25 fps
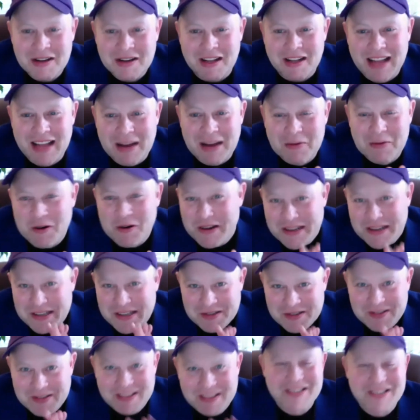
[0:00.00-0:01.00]
a lot more
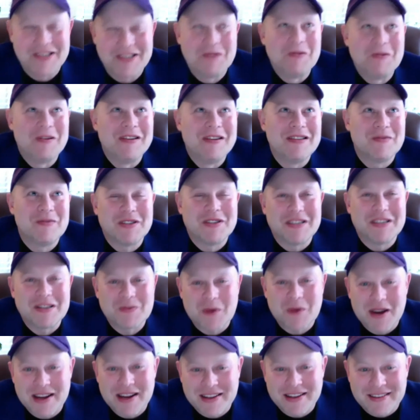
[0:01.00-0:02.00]
into than she was, which is
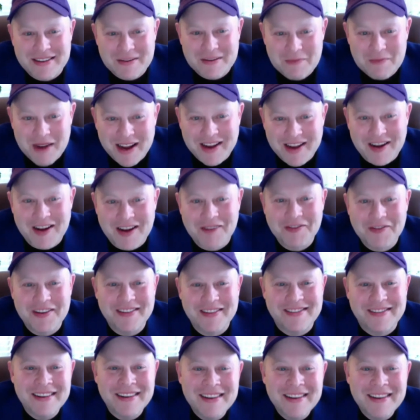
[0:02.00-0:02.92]
why it's in my office.